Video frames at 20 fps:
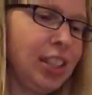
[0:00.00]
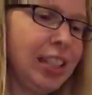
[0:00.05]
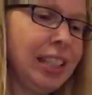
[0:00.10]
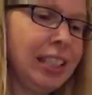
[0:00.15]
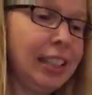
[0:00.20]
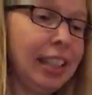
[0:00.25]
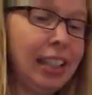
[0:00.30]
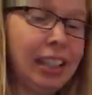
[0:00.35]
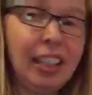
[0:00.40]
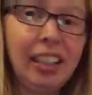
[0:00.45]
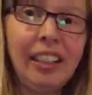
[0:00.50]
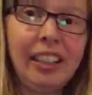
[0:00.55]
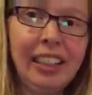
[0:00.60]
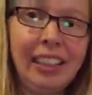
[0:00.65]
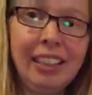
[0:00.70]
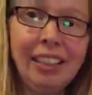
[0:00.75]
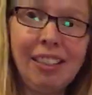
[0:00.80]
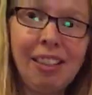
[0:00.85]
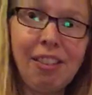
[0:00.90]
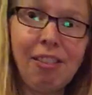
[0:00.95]
you think they
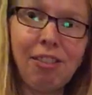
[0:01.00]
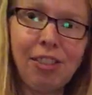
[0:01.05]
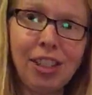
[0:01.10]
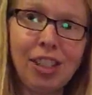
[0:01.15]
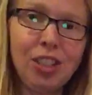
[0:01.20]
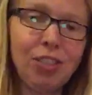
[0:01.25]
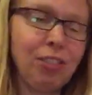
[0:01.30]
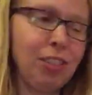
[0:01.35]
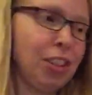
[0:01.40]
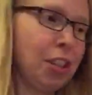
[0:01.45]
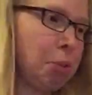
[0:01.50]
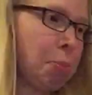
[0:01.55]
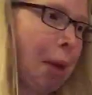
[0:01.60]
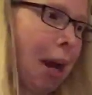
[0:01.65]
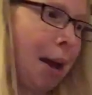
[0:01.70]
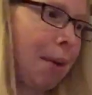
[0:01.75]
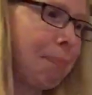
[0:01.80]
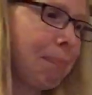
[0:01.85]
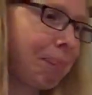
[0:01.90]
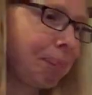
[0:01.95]
cleaned the fridge for their
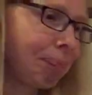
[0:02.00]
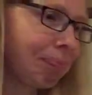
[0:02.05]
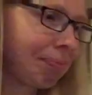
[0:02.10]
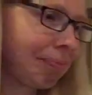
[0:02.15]
mom?